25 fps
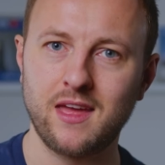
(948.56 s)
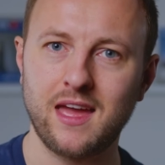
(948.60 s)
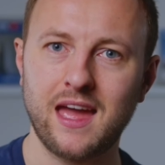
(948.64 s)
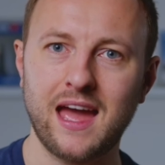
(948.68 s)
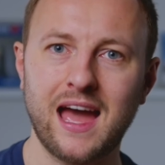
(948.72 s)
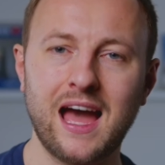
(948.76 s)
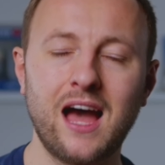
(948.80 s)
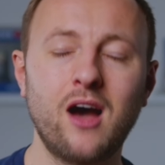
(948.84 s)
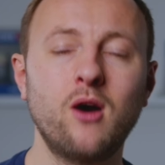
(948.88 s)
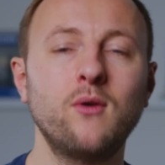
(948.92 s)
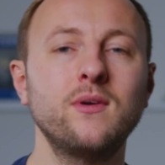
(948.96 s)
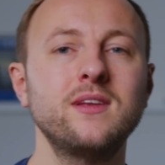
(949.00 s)

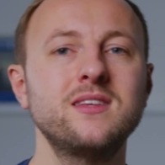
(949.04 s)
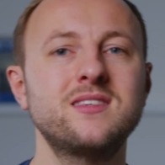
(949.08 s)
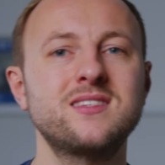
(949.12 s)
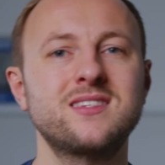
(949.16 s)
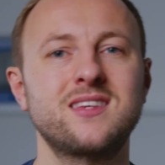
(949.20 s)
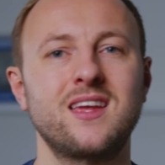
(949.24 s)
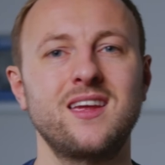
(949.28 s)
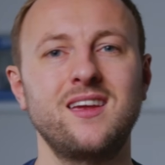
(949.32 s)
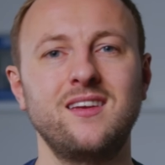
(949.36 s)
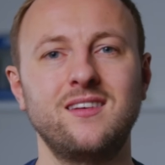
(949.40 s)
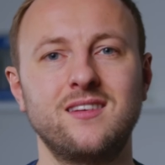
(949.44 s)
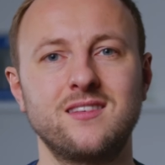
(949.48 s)
How
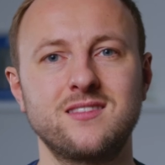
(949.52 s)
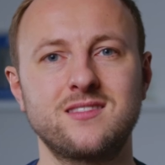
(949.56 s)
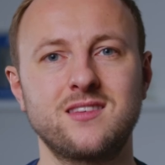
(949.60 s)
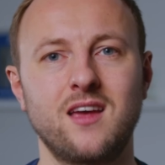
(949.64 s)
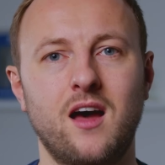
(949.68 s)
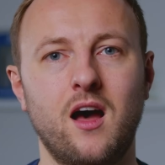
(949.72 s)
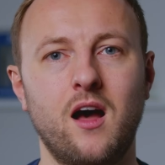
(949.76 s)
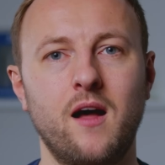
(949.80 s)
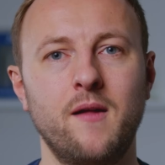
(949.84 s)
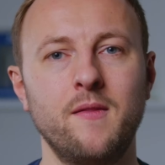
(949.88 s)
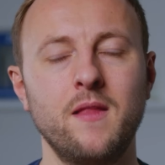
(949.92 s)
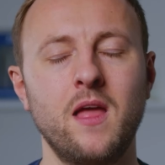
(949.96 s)
insane is
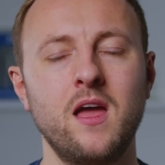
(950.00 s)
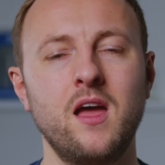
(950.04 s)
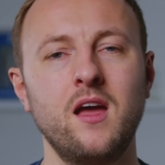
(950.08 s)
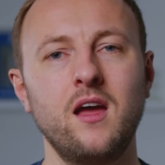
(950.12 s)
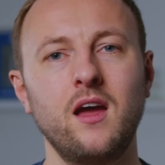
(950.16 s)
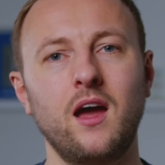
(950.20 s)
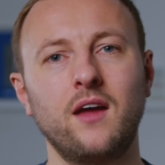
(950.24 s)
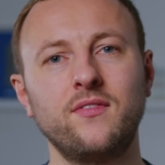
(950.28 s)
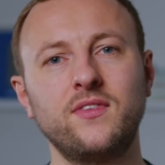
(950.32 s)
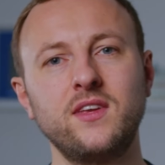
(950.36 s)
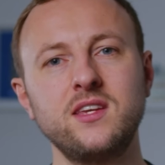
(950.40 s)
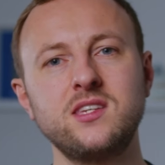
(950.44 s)
that?
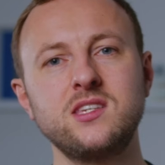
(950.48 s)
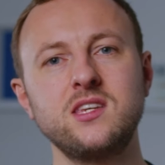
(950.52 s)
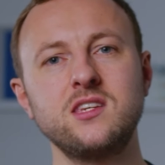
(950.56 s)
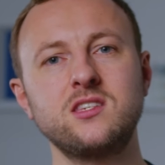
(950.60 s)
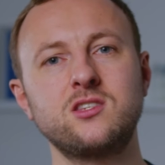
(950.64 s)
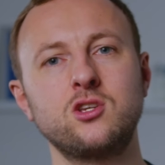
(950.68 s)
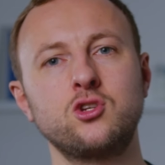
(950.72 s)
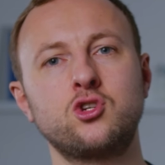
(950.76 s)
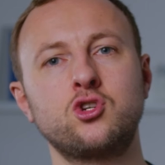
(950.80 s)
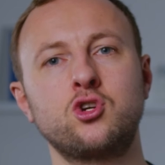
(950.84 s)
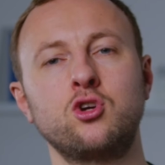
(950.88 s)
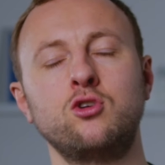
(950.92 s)
And this is
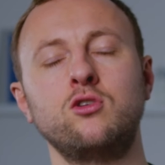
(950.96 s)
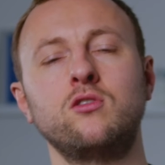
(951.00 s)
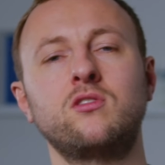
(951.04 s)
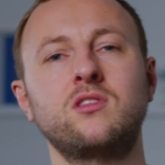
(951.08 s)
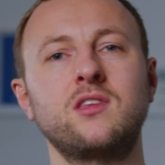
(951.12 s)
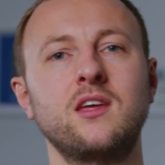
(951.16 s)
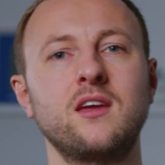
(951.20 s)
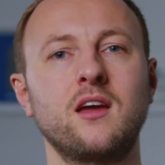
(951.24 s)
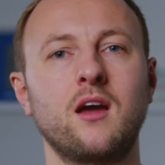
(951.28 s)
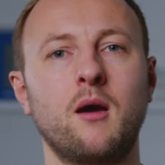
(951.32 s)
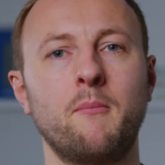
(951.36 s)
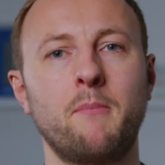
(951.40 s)
the true
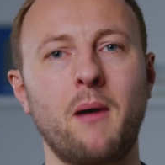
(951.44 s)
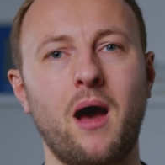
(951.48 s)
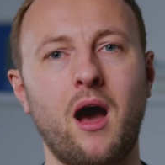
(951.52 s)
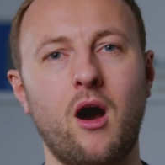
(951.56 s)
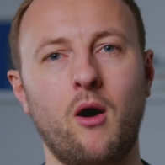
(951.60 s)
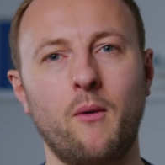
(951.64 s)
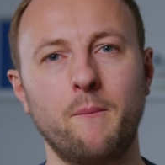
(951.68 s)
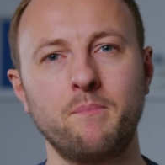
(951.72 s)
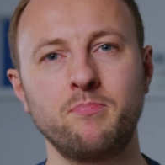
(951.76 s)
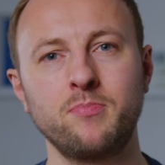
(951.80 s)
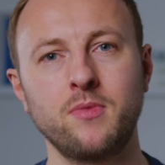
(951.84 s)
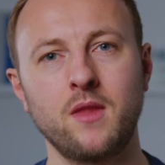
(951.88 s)
thing
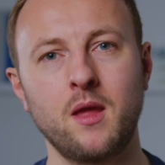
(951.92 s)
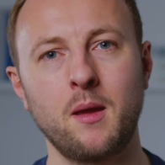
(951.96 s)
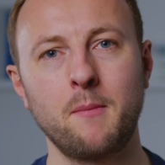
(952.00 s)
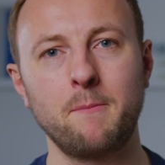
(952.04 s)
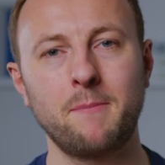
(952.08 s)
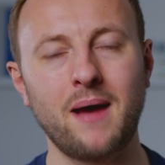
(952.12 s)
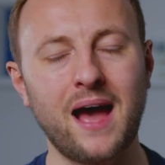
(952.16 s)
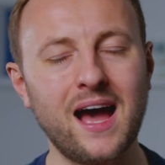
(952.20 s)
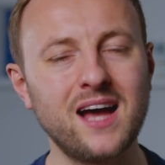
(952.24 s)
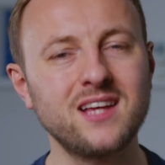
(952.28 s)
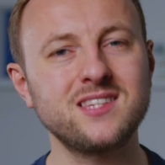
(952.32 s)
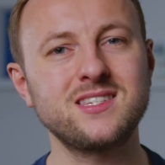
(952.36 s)
about
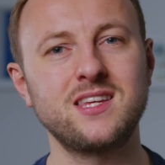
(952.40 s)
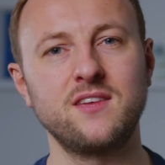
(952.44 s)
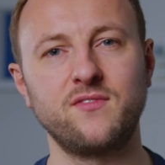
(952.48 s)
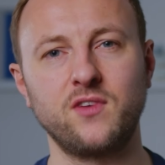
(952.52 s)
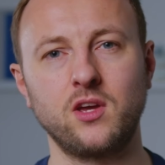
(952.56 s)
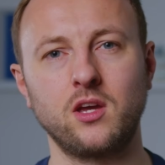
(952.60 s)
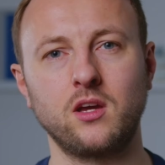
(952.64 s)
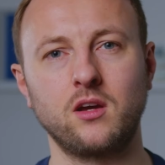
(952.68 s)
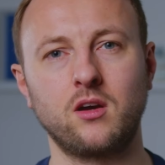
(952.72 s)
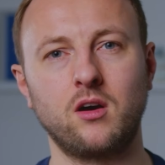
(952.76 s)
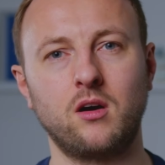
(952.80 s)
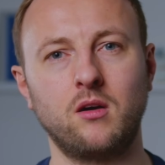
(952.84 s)
passive
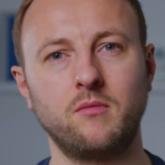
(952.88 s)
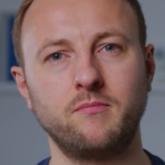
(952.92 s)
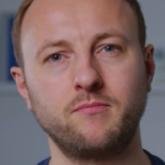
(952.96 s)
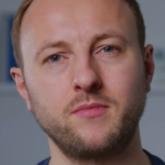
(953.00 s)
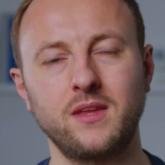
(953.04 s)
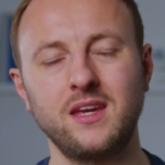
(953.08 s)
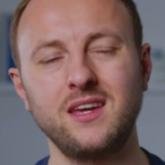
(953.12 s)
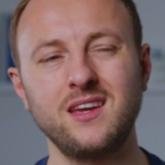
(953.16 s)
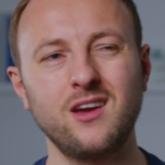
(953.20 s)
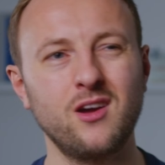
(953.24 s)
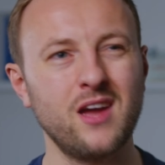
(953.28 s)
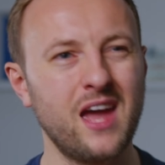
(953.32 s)
income.
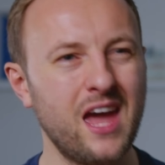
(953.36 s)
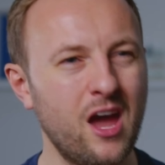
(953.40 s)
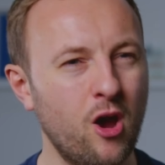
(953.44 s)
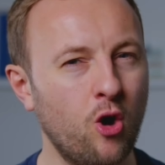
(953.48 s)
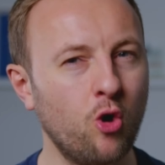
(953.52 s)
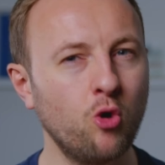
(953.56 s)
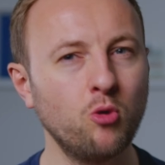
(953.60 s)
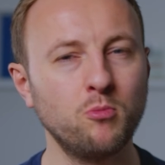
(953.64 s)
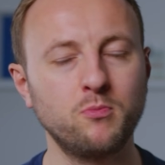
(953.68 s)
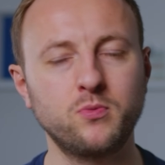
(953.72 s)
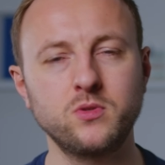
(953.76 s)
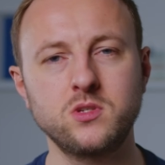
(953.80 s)
It
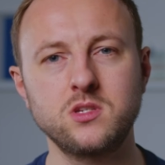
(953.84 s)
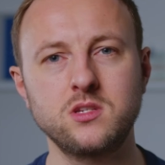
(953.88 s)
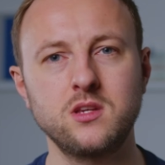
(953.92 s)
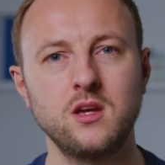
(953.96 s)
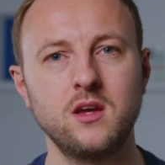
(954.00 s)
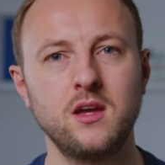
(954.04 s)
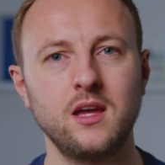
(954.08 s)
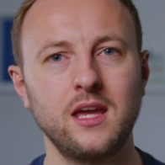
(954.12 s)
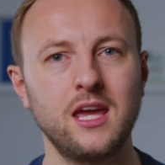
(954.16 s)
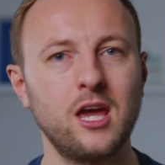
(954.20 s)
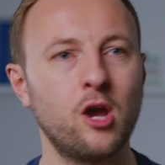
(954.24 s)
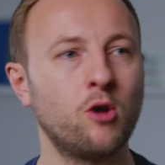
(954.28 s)
helps.
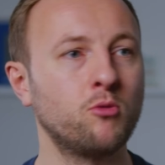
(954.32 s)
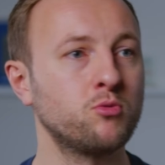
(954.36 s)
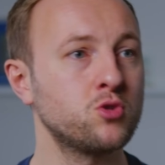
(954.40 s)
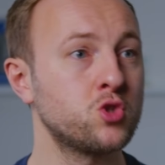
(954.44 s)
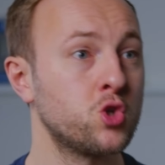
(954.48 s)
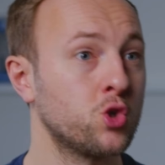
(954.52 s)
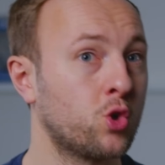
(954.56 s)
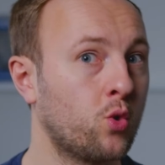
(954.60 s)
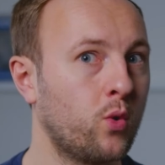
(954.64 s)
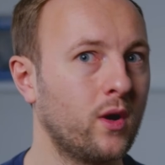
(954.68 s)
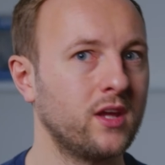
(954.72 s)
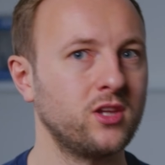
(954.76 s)
It helps
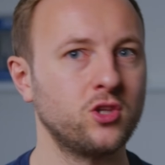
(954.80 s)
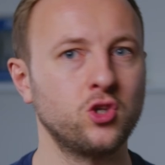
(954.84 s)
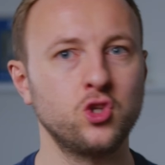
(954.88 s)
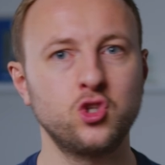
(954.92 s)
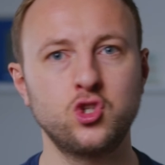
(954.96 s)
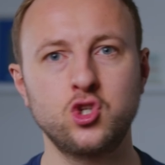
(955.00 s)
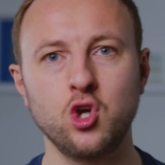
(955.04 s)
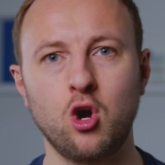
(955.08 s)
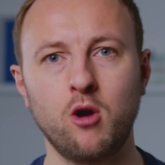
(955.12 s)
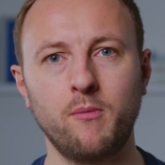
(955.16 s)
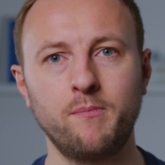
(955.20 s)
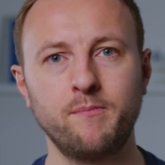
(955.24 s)
you quit your
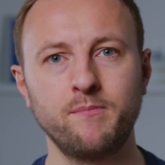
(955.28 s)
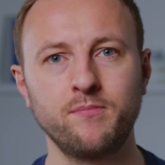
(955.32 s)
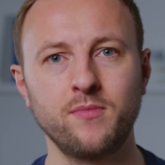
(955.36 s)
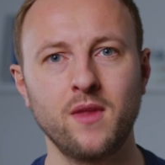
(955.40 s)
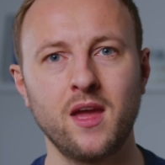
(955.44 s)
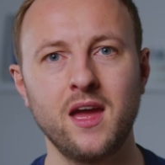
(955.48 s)
job.